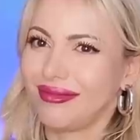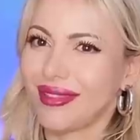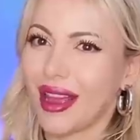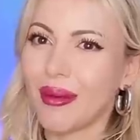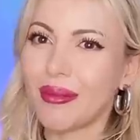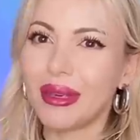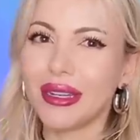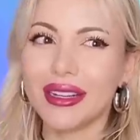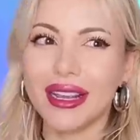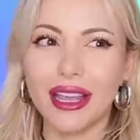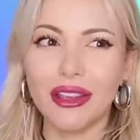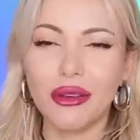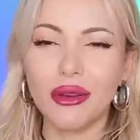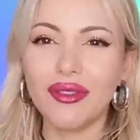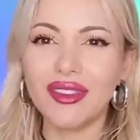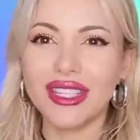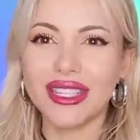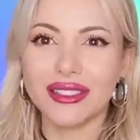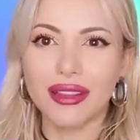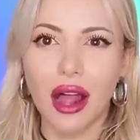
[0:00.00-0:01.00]
I mean, can you
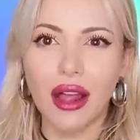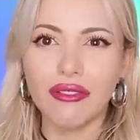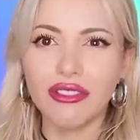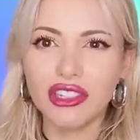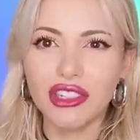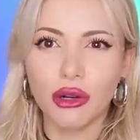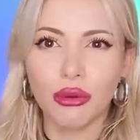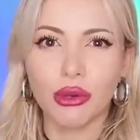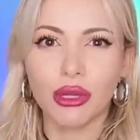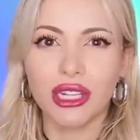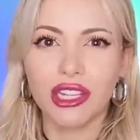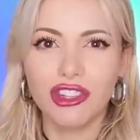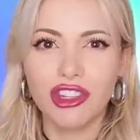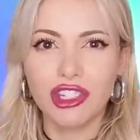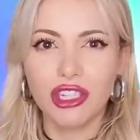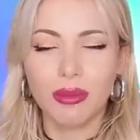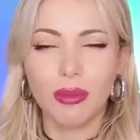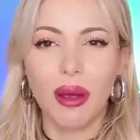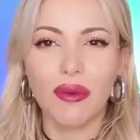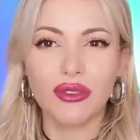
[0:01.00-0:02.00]
even salvage a
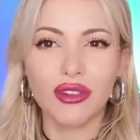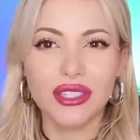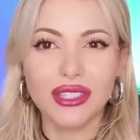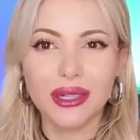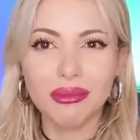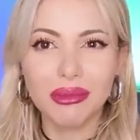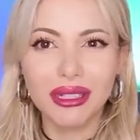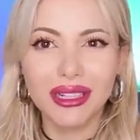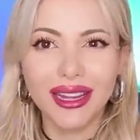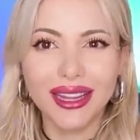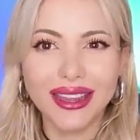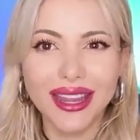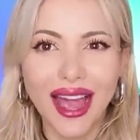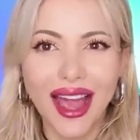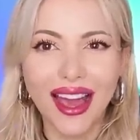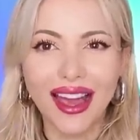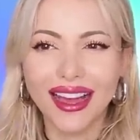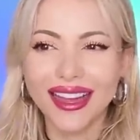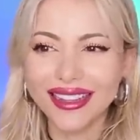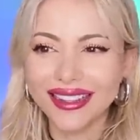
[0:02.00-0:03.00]
relationship after something like
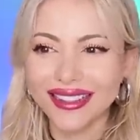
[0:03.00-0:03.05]
that?